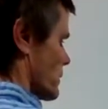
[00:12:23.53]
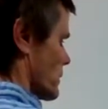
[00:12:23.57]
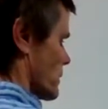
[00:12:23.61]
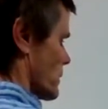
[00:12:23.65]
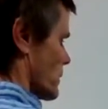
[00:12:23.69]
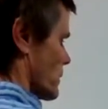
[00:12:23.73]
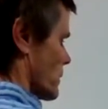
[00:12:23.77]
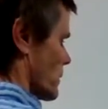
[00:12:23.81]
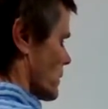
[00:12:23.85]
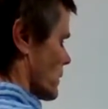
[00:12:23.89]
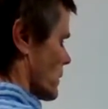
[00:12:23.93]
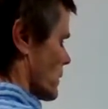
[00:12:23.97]

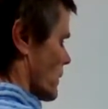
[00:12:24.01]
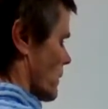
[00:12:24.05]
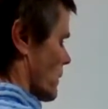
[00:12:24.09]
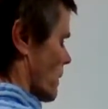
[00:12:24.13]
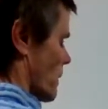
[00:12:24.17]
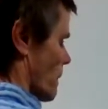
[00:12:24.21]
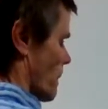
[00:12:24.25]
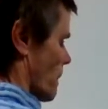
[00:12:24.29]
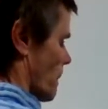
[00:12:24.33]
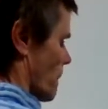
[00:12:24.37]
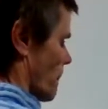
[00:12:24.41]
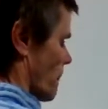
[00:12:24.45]

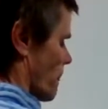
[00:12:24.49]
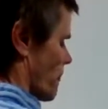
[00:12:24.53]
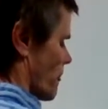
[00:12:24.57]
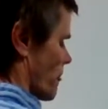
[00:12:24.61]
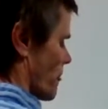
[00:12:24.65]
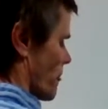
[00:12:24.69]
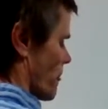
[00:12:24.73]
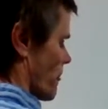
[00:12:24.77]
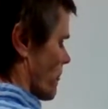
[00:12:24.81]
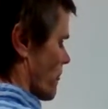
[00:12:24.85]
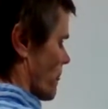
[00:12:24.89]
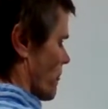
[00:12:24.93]

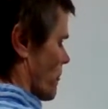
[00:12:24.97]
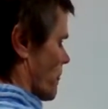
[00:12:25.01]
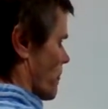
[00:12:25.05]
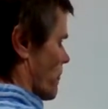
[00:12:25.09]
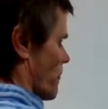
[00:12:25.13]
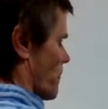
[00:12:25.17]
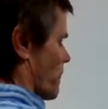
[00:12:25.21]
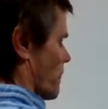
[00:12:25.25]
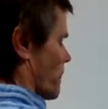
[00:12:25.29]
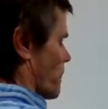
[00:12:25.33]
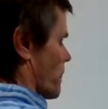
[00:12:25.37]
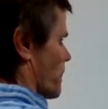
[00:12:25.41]

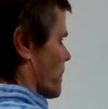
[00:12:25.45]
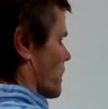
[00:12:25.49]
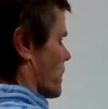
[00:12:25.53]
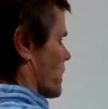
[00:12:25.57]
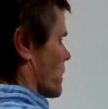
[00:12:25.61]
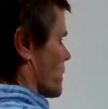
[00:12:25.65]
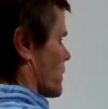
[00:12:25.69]
Nothing is said.